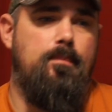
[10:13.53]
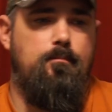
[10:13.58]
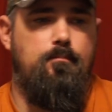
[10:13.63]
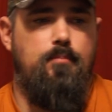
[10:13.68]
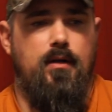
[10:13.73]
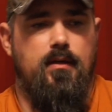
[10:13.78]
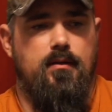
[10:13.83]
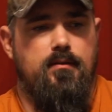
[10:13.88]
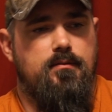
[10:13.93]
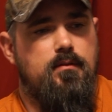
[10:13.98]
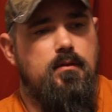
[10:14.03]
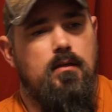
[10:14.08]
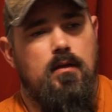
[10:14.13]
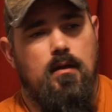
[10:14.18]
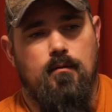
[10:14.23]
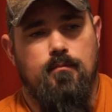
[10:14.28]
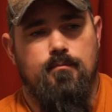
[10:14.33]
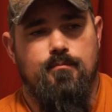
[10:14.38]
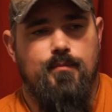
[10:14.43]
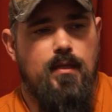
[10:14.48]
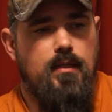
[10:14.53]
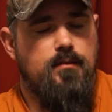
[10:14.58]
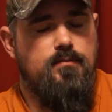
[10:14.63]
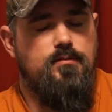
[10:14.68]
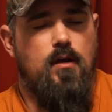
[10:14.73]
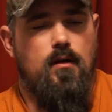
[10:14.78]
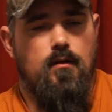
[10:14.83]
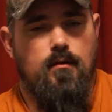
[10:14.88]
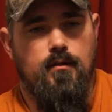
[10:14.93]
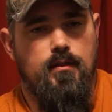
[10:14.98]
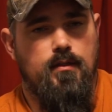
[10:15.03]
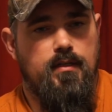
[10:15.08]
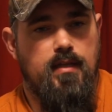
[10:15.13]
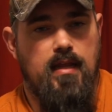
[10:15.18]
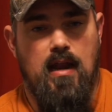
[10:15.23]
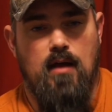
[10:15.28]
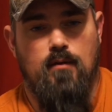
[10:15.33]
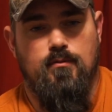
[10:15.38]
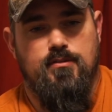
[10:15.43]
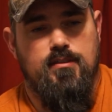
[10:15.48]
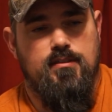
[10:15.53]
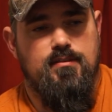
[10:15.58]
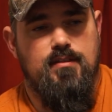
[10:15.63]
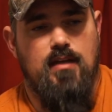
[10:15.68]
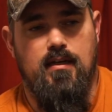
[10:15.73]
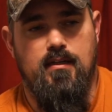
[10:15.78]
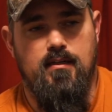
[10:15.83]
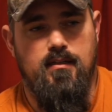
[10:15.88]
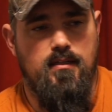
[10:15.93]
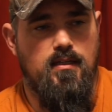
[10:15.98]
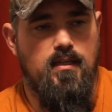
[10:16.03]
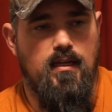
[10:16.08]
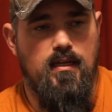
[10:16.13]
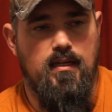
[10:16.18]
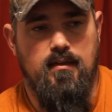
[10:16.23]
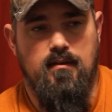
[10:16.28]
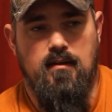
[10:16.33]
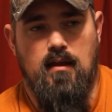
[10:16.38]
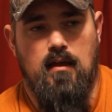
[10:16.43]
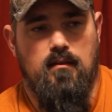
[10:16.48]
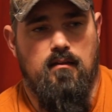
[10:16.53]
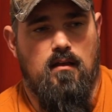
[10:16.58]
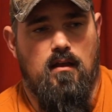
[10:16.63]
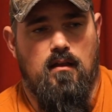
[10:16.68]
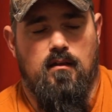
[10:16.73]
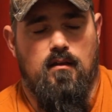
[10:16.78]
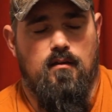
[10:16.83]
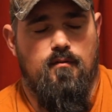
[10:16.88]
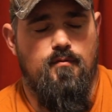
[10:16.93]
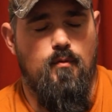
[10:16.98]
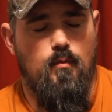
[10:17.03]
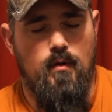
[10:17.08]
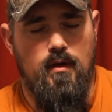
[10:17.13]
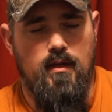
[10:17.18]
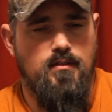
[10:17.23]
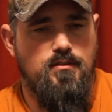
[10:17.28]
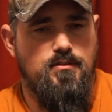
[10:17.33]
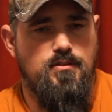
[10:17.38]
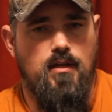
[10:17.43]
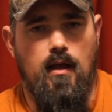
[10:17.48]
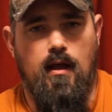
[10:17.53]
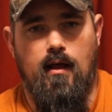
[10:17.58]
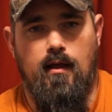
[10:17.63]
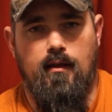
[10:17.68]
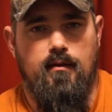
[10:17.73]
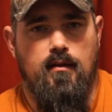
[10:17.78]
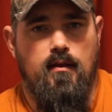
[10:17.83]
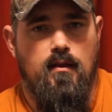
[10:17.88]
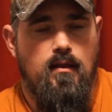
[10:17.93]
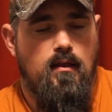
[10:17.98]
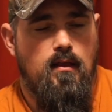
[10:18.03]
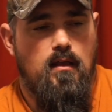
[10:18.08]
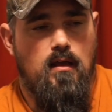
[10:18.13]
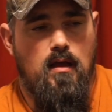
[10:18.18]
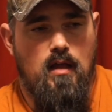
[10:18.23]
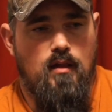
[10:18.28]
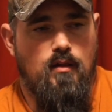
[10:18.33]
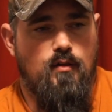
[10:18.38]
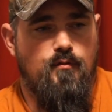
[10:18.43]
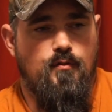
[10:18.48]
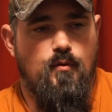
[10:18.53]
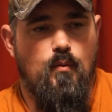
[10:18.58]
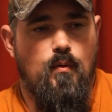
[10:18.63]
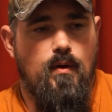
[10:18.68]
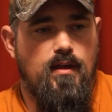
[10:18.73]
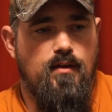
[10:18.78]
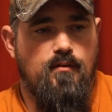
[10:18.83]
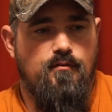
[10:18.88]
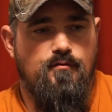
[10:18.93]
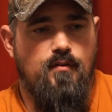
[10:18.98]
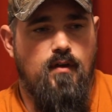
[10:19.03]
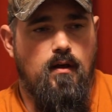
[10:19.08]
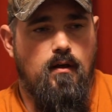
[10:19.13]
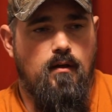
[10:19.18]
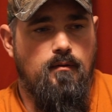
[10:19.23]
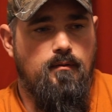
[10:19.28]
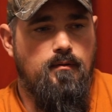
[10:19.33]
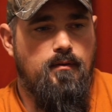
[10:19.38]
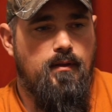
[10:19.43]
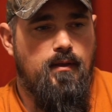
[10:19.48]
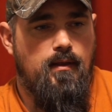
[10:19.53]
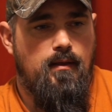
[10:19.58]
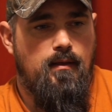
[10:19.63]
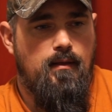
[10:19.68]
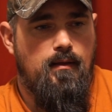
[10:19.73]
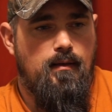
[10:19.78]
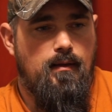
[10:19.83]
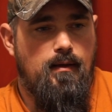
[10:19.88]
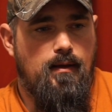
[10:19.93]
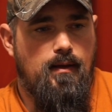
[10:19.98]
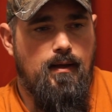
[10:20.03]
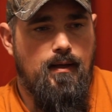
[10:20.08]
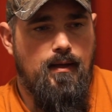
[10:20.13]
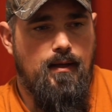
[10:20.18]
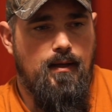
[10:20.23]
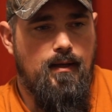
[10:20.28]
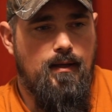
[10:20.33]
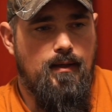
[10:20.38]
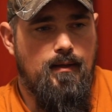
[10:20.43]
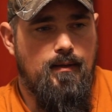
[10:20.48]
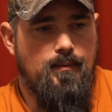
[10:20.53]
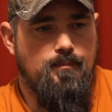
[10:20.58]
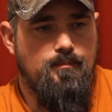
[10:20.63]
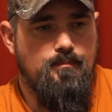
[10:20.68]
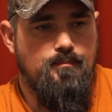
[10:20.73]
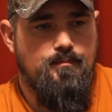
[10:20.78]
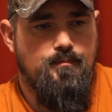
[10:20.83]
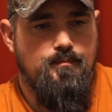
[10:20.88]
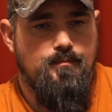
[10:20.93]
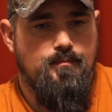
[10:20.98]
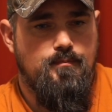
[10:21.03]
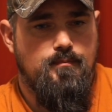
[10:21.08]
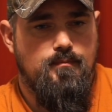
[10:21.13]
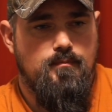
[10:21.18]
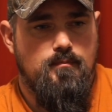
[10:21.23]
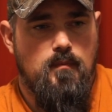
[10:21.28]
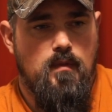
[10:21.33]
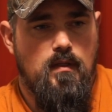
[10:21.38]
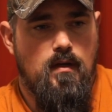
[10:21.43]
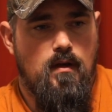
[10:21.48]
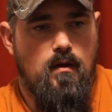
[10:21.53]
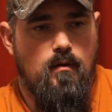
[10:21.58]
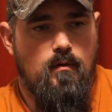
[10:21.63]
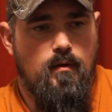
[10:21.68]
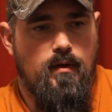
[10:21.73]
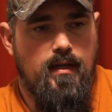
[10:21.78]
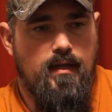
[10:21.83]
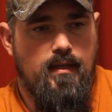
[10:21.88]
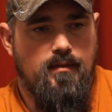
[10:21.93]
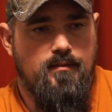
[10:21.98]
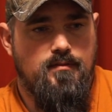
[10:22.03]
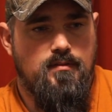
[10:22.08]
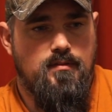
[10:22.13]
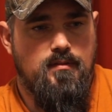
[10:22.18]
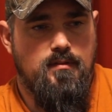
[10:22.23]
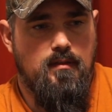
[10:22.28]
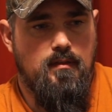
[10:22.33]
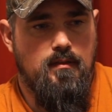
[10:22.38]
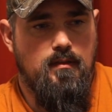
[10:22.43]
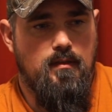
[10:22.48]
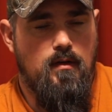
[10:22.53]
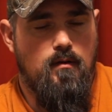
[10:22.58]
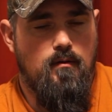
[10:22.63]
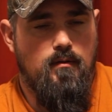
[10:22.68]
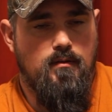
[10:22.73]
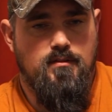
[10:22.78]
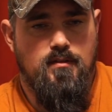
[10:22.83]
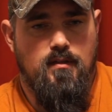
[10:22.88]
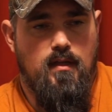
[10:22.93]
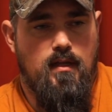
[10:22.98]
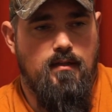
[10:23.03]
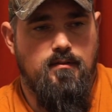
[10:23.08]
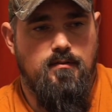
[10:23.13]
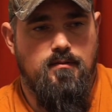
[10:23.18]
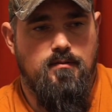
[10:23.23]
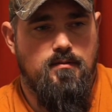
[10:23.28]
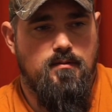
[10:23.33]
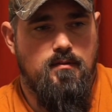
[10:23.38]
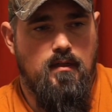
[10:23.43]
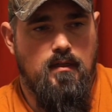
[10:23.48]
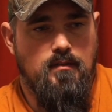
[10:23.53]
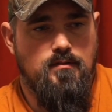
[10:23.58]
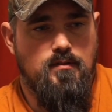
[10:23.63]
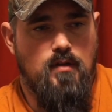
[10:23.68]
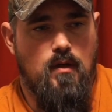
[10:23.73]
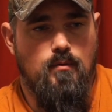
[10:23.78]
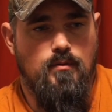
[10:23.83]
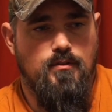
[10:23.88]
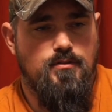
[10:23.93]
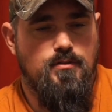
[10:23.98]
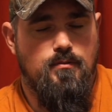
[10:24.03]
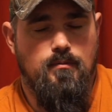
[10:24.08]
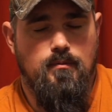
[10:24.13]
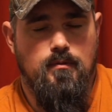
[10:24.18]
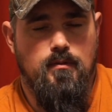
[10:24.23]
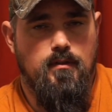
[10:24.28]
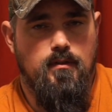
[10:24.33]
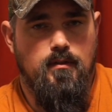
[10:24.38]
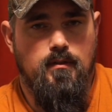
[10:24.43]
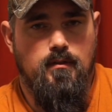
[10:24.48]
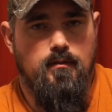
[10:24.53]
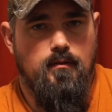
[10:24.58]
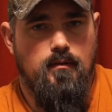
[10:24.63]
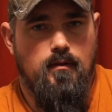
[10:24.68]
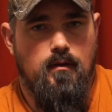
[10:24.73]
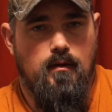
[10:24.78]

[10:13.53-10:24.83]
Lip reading: But you know, it's all good, and I was excited to get it. I love the way it shot. I love the way it felt. Um, and it's always shooting good.